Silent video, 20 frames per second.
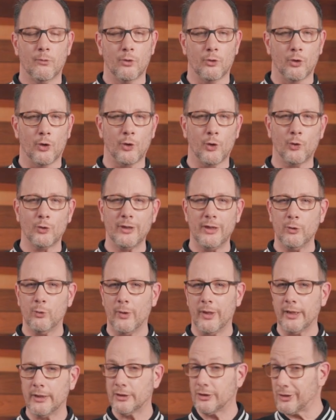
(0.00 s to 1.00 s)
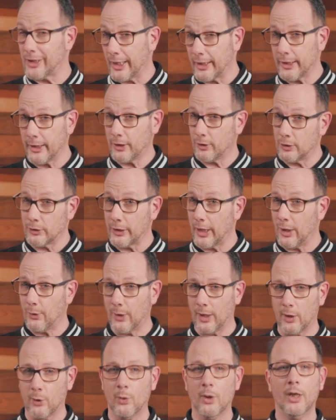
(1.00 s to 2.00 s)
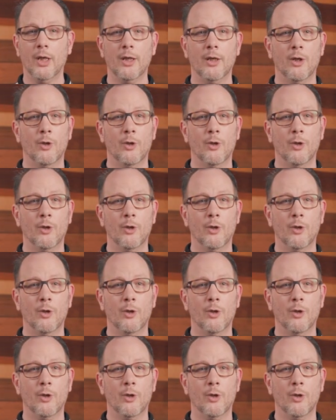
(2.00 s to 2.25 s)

not only with technical know-how,